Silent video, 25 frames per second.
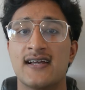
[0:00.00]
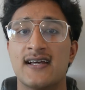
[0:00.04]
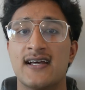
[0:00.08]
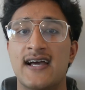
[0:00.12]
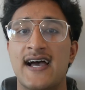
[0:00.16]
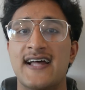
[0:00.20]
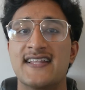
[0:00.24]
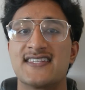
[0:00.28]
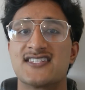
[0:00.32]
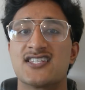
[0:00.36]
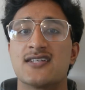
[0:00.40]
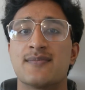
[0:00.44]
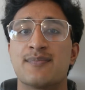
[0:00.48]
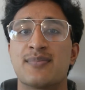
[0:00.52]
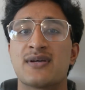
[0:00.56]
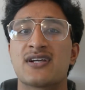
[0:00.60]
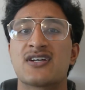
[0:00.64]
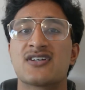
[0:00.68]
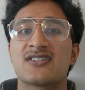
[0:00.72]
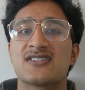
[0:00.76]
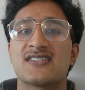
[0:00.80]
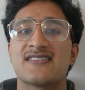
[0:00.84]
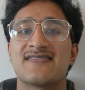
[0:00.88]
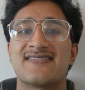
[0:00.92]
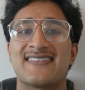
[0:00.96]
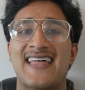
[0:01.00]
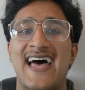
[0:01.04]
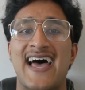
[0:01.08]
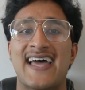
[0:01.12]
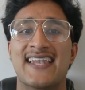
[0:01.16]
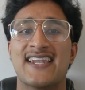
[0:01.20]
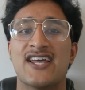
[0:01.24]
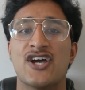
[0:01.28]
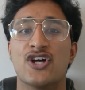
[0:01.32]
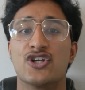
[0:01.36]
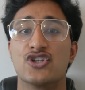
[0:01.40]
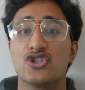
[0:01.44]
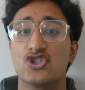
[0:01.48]
And so because of that,
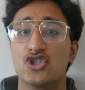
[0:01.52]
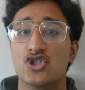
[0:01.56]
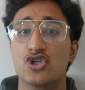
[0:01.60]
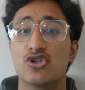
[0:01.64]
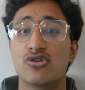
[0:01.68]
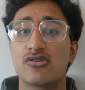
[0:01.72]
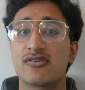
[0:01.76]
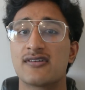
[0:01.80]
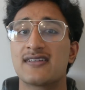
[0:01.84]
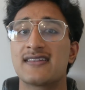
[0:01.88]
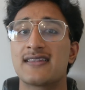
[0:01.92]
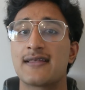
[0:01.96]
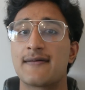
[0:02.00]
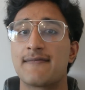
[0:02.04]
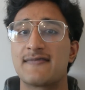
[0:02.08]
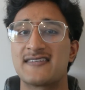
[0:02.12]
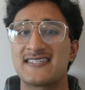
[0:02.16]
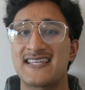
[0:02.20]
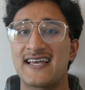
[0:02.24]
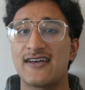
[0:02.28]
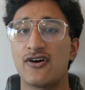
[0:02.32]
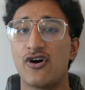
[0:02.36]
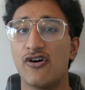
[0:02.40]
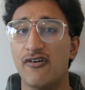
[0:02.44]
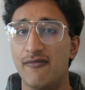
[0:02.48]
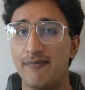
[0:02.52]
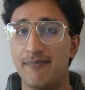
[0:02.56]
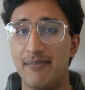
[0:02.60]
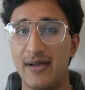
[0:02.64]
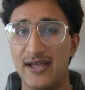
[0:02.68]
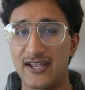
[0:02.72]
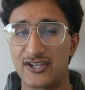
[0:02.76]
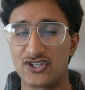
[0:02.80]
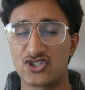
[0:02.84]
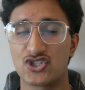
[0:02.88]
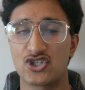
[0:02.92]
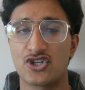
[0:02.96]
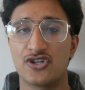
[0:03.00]
during the set of
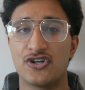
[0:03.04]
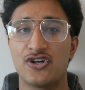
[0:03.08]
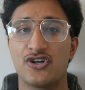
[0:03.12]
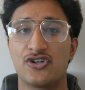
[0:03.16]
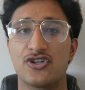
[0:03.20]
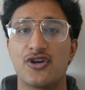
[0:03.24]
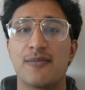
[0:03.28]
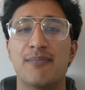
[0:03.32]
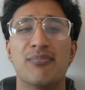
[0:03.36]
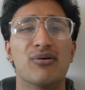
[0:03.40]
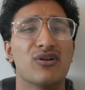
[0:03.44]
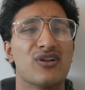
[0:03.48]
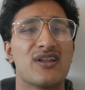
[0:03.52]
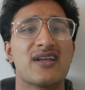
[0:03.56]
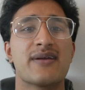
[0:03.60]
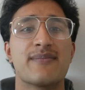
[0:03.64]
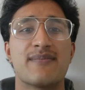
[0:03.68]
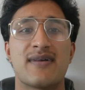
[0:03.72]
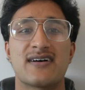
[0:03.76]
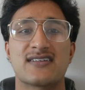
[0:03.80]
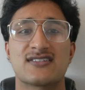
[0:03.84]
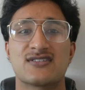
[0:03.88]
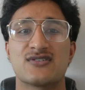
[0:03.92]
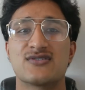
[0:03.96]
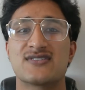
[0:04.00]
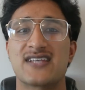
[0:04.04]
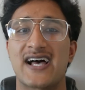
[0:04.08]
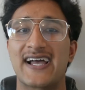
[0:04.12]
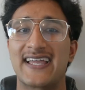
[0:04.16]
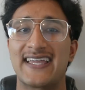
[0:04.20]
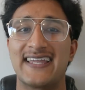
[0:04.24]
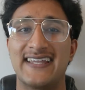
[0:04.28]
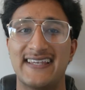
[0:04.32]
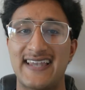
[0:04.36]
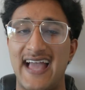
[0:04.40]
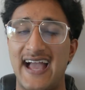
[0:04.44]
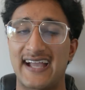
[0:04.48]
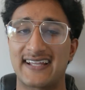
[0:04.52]
bench, your pulling muscles are
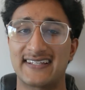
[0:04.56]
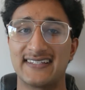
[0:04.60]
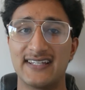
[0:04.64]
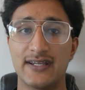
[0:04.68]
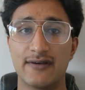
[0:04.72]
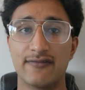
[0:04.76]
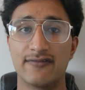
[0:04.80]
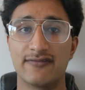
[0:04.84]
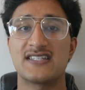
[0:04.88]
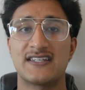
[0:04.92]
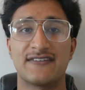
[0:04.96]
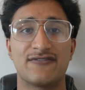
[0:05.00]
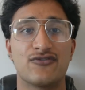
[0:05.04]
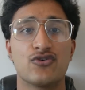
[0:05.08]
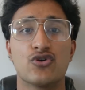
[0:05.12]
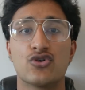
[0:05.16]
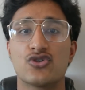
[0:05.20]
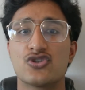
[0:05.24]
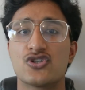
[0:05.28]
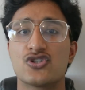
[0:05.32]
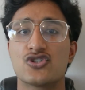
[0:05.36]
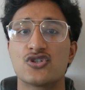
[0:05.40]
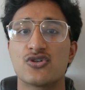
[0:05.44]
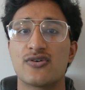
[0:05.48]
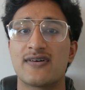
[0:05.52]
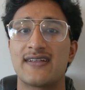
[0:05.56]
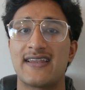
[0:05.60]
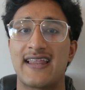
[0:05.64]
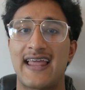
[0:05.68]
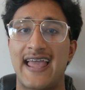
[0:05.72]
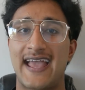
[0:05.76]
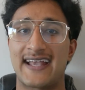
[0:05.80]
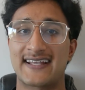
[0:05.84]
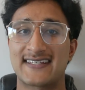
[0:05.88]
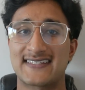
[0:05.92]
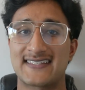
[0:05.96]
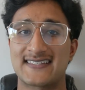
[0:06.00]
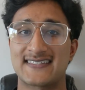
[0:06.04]
inactive. If you were to do an
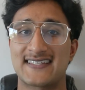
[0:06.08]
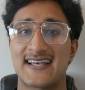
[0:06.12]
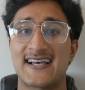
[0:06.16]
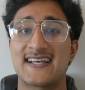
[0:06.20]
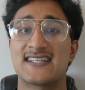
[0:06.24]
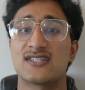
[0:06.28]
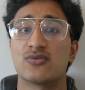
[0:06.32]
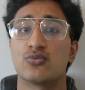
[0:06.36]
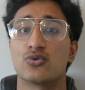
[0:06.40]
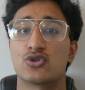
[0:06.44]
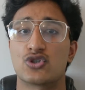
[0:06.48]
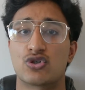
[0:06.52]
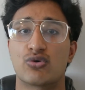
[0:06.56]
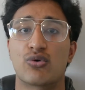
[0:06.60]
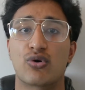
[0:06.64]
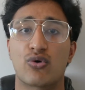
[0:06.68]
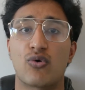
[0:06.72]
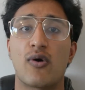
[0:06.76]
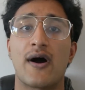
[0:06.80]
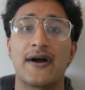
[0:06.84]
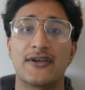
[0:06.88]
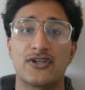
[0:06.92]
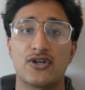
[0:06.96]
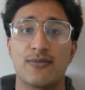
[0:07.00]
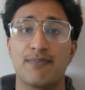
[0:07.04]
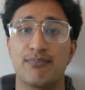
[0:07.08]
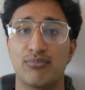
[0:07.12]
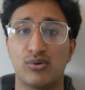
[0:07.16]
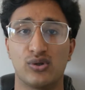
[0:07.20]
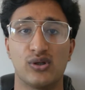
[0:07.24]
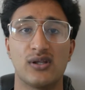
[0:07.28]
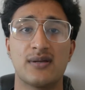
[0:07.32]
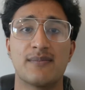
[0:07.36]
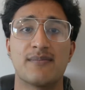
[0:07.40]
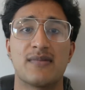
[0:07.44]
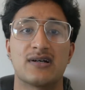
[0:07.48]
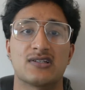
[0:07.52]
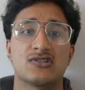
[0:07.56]
exercise which required your
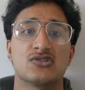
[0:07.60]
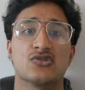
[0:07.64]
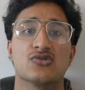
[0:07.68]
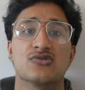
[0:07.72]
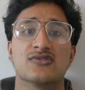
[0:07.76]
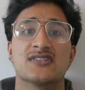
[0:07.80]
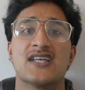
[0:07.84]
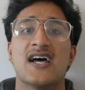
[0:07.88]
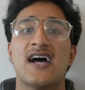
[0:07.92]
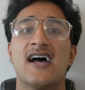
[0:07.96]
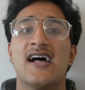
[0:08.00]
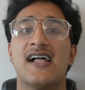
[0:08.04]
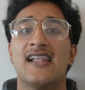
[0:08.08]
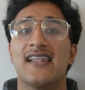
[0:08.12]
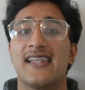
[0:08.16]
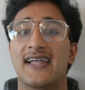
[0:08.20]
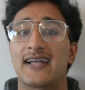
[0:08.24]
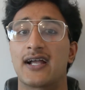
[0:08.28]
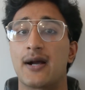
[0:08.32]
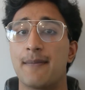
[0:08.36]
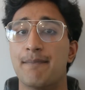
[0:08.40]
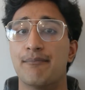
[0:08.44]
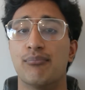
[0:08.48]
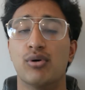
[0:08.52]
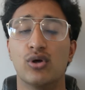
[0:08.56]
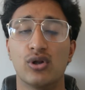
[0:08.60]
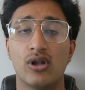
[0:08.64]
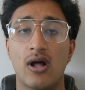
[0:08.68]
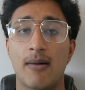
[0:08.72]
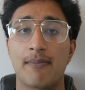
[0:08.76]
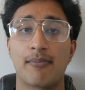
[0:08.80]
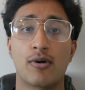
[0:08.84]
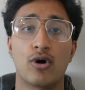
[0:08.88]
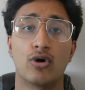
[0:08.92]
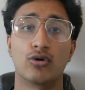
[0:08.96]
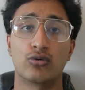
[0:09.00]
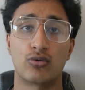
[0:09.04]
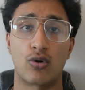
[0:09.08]
pulling muscles, like a pull-up
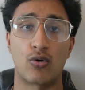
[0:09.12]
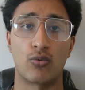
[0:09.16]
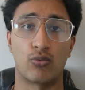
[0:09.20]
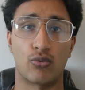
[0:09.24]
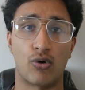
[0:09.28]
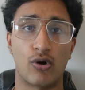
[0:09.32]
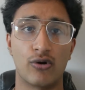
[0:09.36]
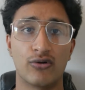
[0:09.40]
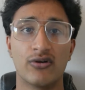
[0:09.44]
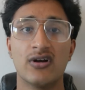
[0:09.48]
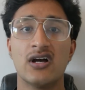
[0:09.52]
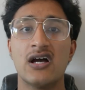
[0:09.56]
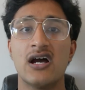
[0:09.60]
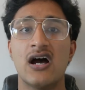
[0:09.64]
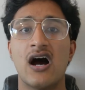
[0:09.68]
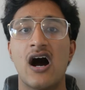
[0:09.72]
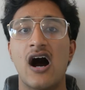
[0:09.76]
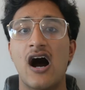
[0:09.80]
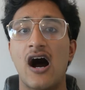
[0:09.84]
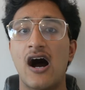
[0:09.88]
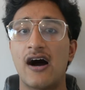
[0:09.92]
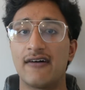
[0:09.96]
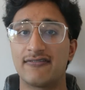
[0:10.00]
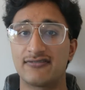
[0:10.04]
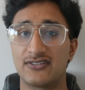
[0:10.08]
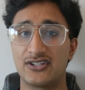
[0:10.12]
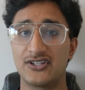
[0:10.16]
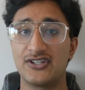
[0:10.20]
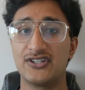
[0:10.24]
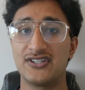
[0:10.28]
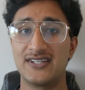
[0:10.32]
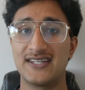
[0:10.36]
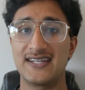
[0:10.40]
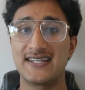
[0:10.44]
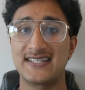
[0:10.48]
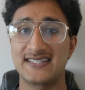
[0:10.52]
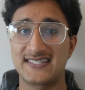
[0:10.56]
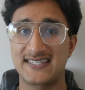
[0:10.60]
or a row, after you
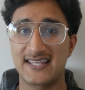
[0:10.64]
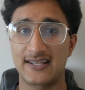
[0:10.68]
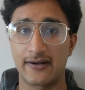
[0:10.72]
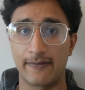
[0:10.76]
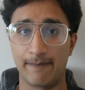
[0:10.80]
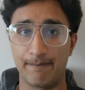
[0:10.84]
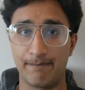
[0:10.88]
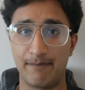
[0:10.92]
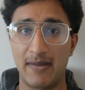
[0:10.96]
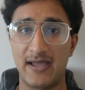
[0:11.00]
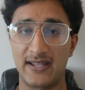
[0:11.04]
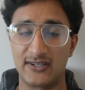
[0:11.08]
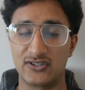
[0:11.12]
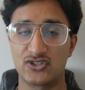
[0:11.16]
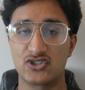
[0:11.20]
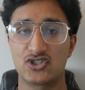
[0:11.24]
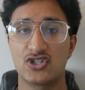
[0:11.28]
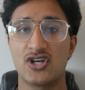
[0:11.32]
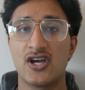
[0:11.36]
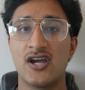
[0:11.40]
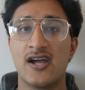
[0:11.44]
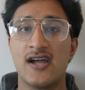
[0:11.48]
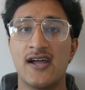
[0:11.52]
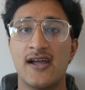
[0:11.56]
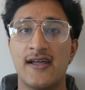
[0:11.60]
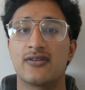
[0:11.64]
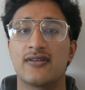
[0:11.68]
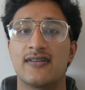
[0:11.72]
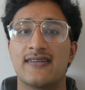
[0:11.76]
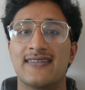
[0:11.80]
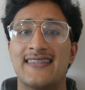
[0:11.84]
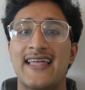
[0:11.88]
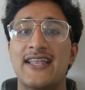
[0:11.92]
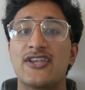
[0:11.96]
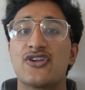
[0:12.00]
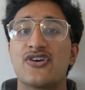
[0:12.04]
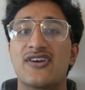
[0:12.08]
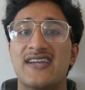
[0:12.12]
did a set of bench,
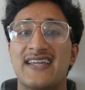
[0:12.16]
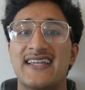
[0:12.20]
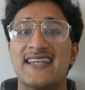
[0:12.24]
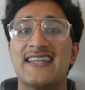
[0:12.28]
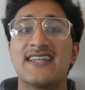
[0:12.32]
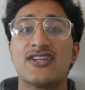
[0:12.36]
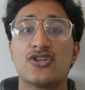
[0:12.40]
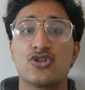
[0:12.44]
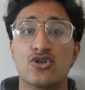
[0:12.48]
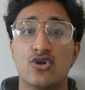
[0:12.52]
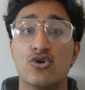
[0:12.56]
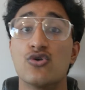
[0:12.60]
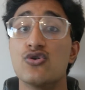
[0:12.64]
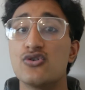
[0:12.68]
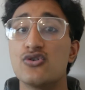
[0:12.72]
then you're hitting 2